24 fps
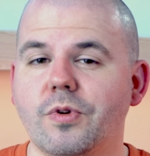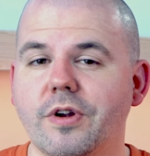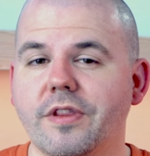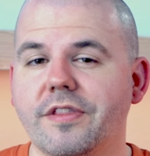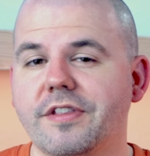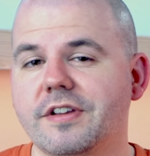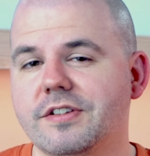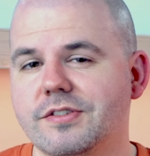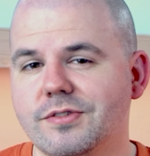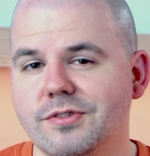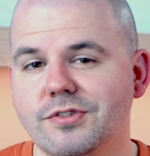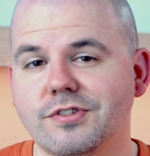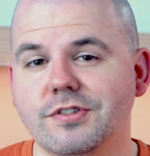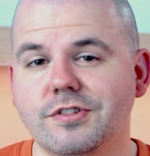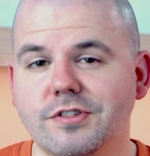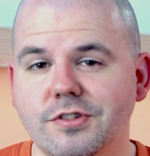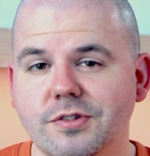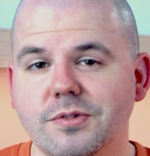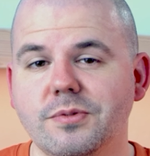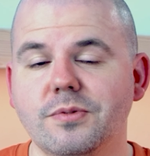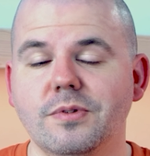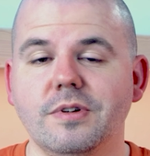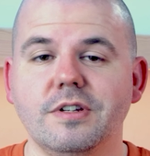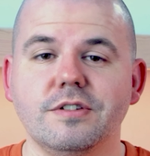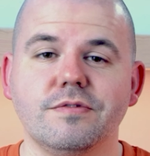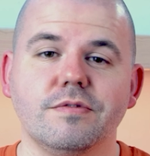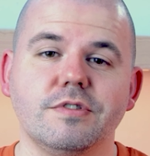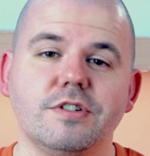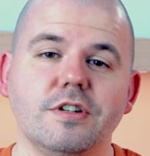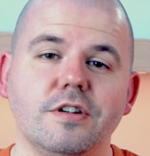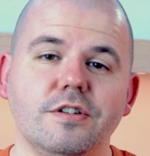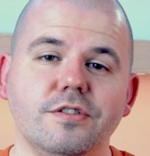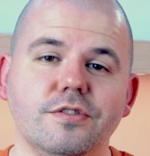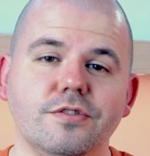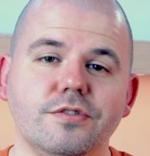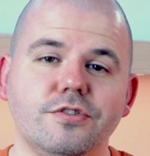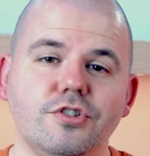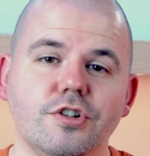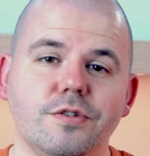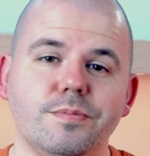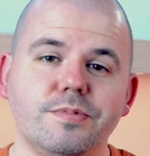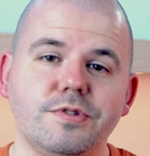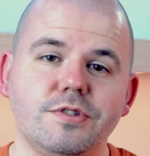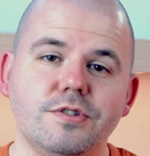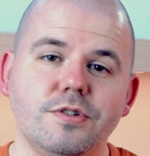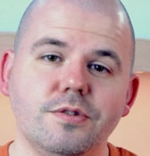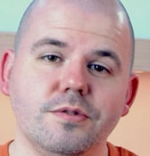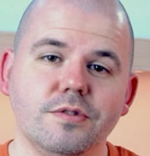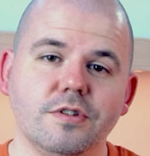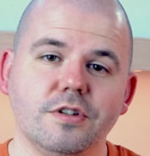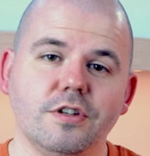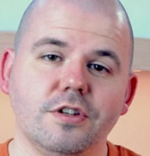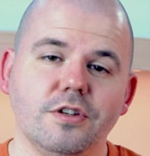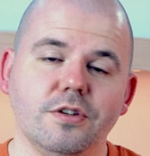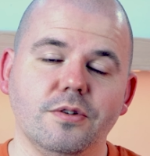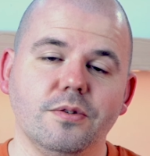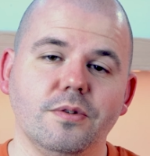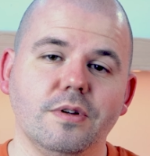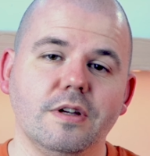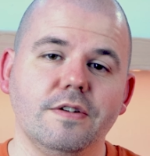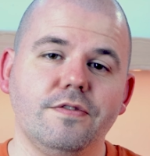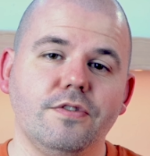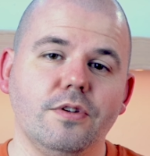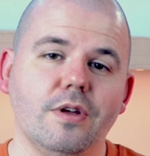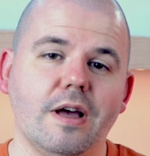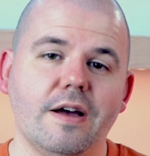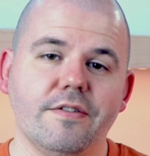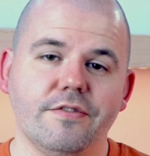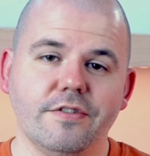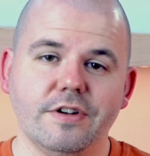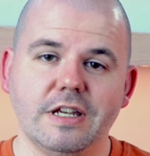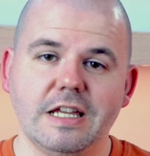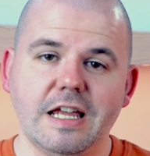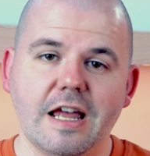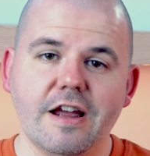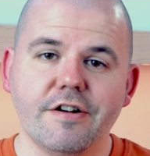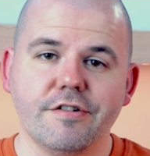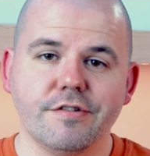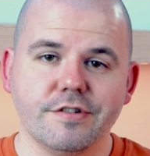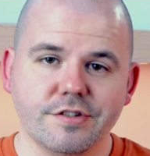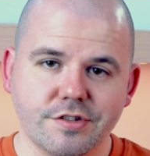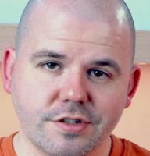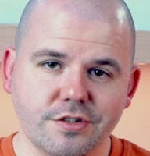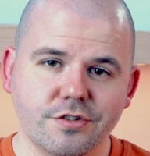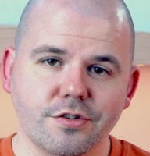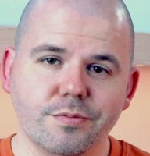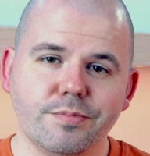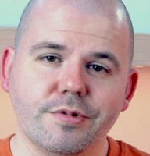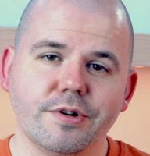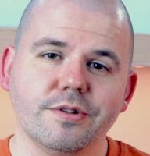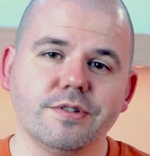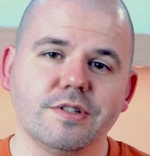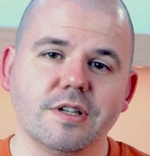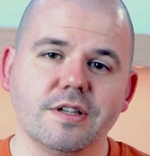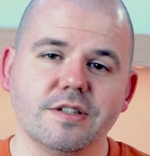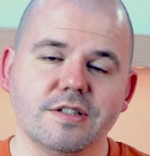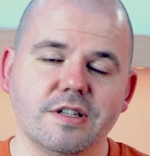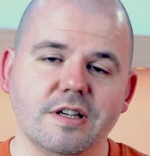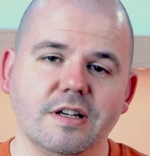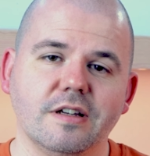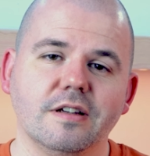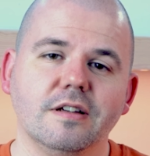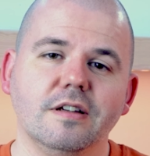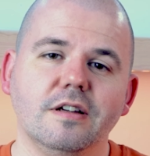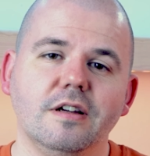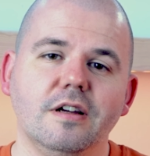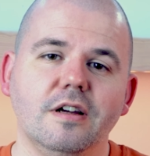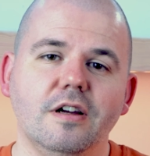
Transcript: one of the things you should do is return your jobs to the queue if you have any errors in your processing